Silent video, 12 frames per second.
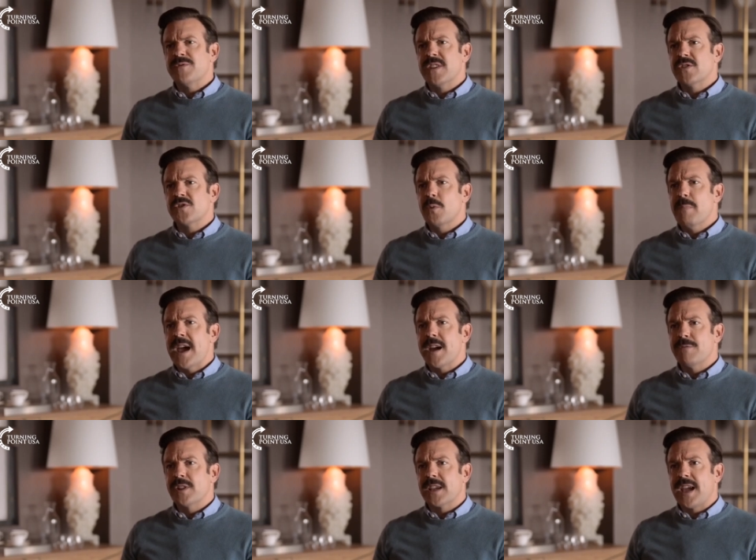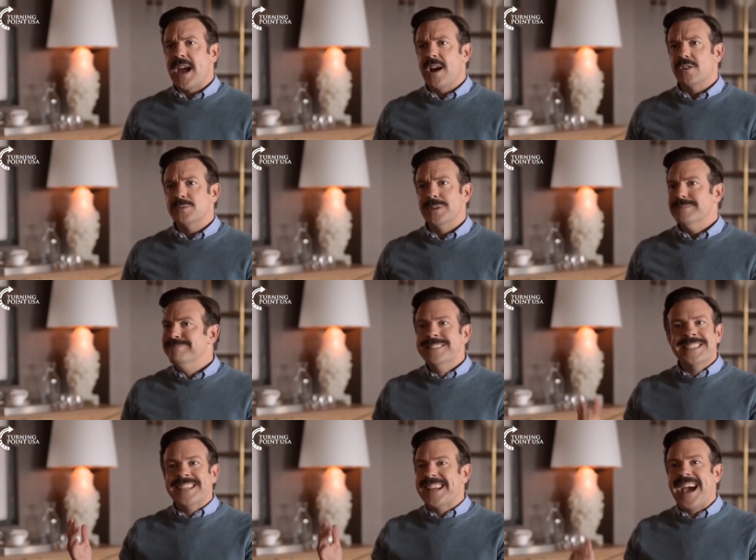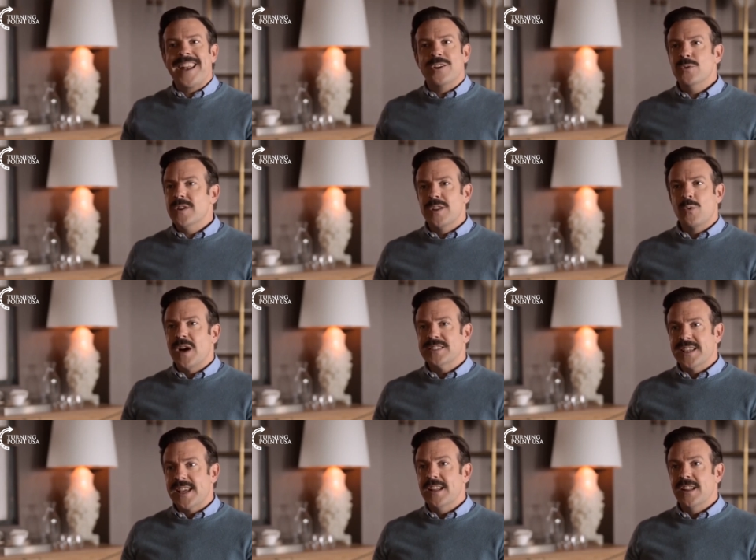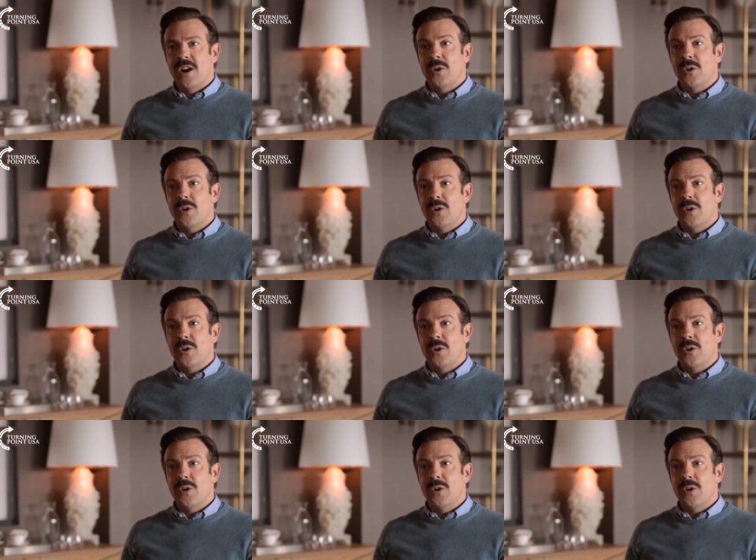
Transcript: always feel so bad for the cows, but you gotta do it, otherwise they get